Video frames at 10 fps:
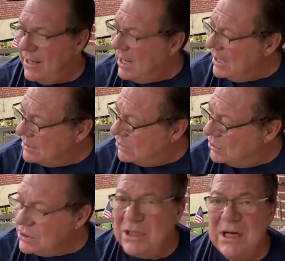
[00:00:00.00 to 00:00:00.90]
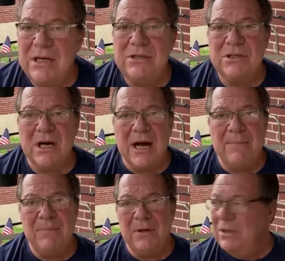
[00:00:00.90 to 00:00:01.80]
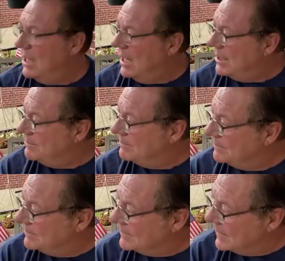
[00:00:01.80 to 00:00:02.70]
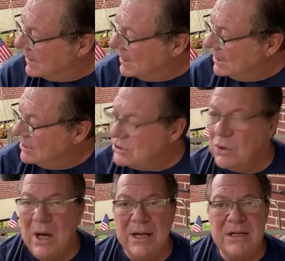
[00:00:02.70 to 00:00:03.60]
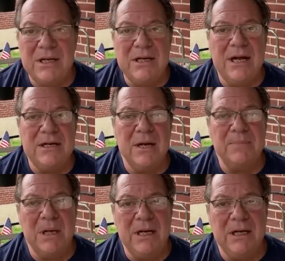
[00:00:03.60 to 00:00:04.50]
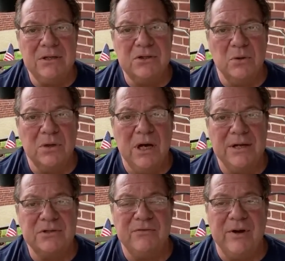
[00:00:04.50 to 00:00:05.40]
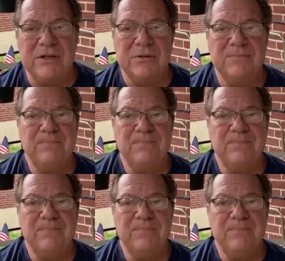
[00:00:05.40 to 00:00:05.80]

I couldn't get a job in that, so I didn't end up getting in soil conservation.